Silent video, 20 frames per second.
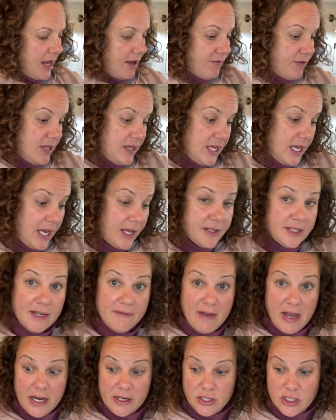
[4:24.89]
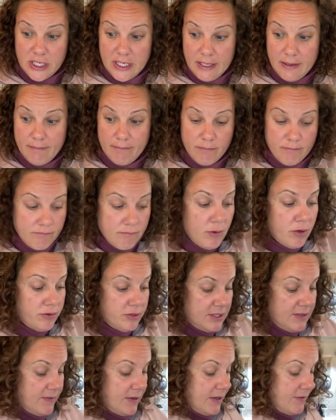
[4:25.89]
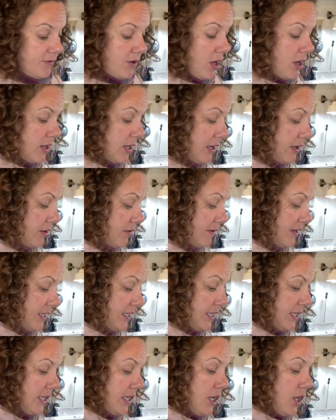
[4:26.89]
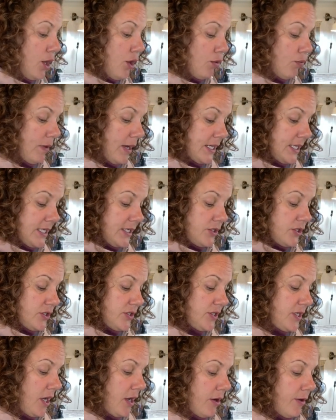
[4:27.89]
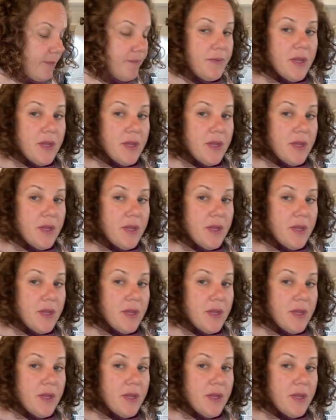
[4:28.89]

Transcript: Everything else I've actually, most of it I've cut out already, ready to sew.